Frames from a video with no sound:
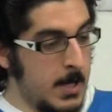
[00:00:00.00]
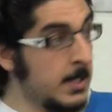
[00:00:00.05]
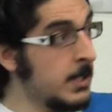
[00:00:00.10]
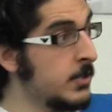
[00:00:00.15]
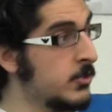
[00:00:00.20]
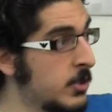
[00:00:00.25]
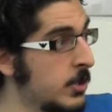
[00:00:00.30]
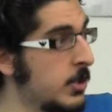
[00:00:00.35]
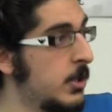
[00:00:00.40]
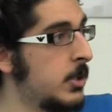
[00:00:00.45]

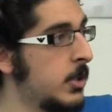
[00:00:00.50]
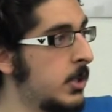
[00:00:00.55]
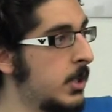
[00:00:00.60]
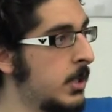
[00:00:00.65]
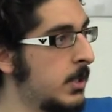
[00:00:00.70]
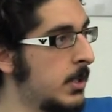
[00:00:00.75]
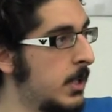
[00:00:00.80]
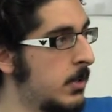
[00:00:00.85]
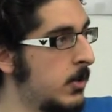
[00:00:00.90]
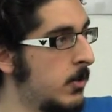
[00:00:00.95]
And it's a good
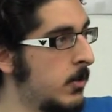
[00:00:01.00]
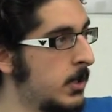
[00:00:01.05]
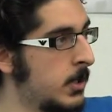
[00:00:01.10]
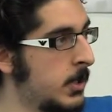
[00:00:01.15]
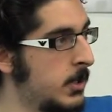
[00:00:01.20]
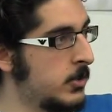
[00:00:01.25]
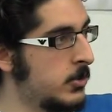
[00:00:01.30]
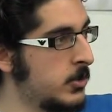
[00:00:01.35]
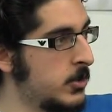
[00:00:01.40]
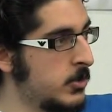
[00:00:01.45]
thing that they're
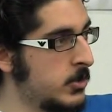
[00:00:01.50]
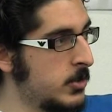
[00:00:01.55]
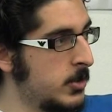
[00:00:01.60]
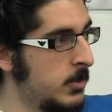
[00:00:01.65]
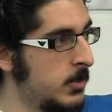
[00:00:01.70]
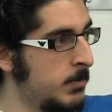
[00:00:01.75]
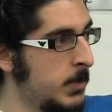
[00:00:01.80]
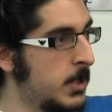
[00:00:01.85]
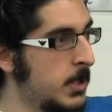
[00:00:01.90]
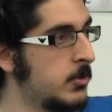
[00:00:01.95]

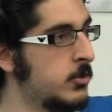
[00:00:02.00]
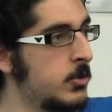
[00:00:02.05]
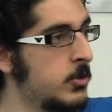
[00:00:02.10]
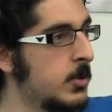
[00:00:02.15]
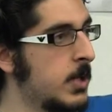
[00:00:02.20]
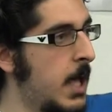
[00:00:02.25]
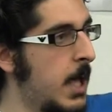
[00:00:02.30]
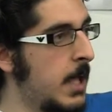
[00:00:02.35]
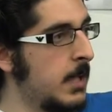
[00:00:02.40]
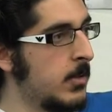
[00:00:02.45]
inconsistent
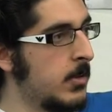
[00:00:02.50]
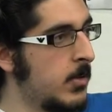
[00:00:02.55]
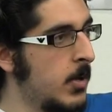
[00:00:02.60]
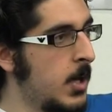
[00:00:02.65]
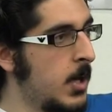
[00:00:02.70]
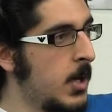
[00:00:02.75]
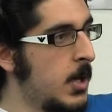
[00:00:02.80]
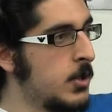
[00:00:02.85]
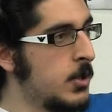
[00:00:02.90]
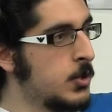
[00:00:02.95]
because you
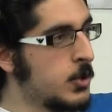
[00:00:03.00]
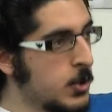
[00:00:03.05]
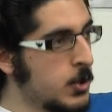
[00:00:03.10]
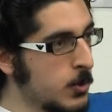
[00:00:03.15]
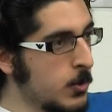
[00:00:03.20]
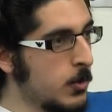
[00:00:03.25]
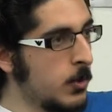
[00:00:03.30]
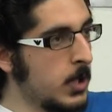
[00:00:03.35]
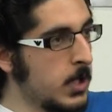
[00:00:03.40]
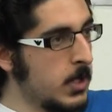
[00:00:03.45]
can't
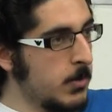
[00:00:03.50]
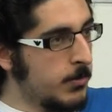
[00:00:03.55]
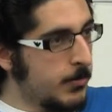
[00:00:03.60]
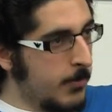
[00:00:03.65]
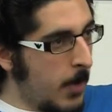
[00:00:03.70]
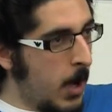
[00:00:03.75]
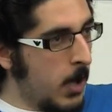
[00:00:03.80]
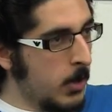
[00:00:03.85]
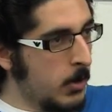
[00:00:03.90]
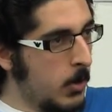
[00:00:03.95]
truly
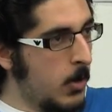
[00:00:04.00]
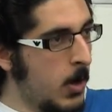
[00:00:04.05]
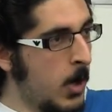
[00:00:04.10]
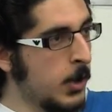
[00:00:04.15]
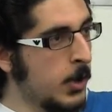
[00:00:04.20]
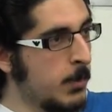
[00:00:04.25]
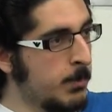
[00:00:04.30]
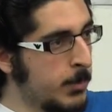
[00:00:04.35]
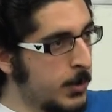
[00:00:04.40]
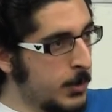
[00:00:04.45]

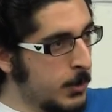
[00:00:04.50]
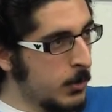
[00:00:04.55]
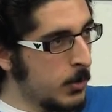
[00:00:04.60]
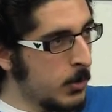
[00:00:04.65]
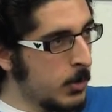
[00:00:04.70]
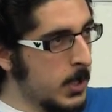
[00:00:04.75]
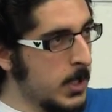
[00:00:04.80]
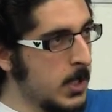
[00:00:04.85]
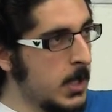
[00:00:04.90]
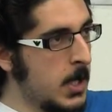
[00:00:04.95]
follow on a
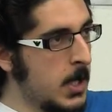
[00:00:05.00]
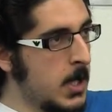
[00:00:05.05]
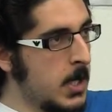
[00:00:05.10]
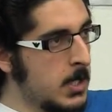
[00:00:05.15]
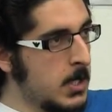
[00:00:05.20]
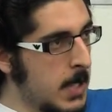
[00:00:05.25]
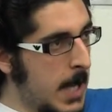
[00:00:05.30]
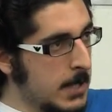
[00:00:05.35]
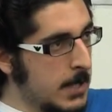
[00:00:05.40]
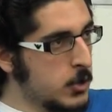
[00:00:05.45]

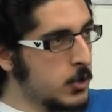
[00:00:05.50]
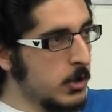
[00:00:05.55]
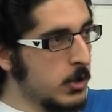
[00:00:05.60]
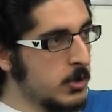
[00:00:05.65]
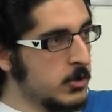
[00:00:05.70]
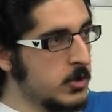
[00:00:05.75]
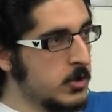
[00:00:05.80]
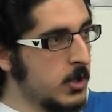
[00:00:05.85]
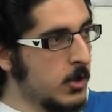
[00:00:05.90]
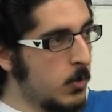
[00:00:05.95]
purely
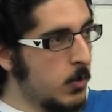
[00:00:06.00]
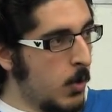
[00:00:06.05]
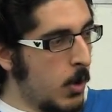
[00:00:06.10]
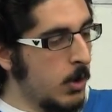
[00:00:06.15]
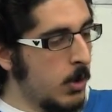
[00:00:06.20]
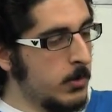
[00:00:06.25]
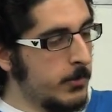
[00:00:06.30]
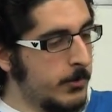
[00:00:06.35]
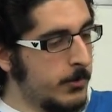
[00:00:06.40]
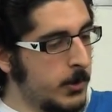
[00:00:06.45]
naturalistic
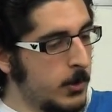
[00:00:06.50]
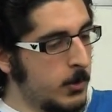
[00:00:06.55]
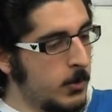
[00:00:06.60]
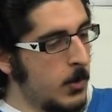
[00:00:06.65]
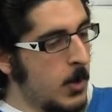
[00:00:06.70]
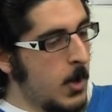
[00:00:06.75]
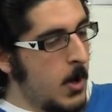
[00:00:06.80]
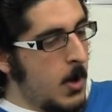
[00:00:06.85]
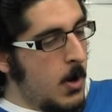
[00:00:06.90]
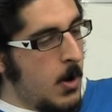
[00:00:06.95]

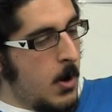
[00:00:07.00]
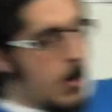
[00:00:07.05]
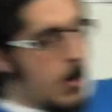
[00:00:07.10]
worldview,